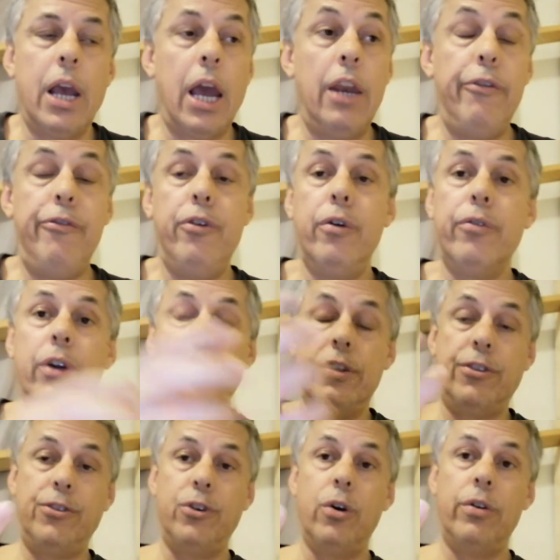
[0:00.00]
And if you've got a
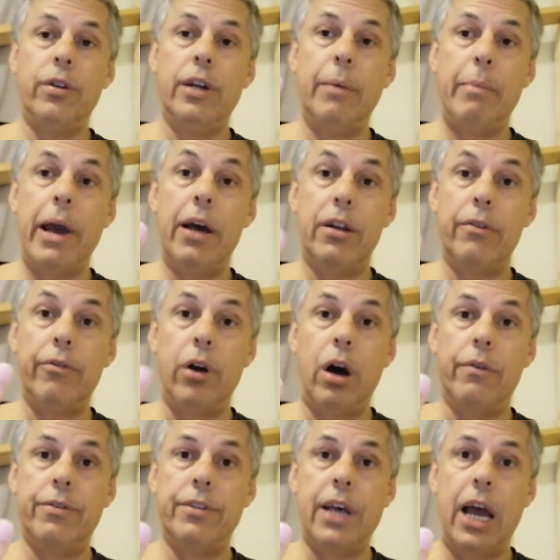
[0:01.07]
certain amount of
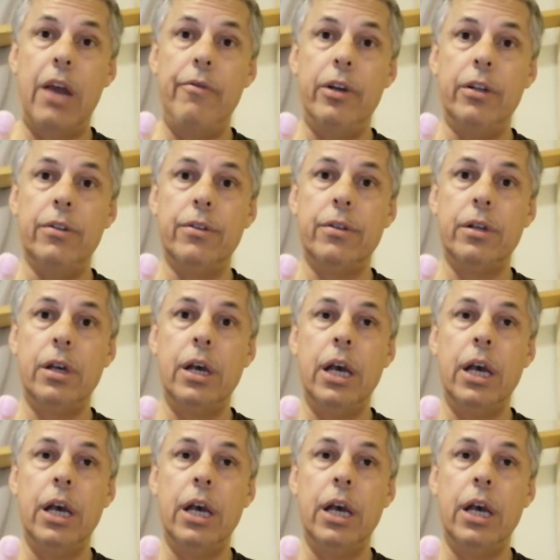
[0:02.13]
life savings